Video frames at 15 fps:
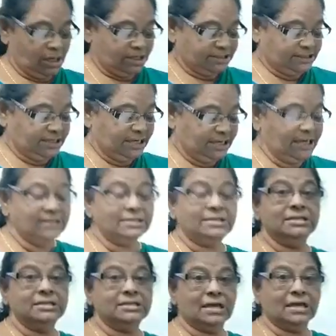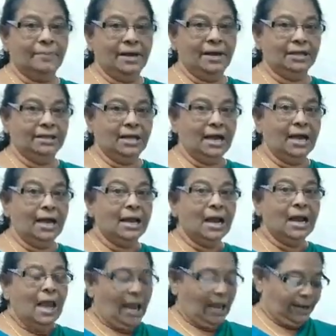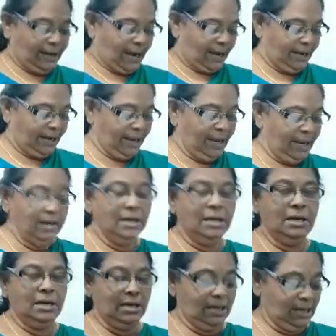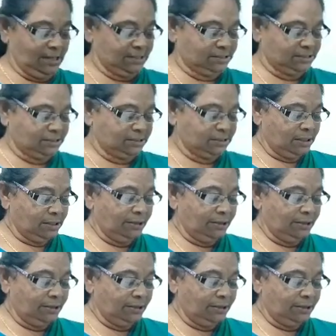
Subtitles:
ch is coming there and adding es.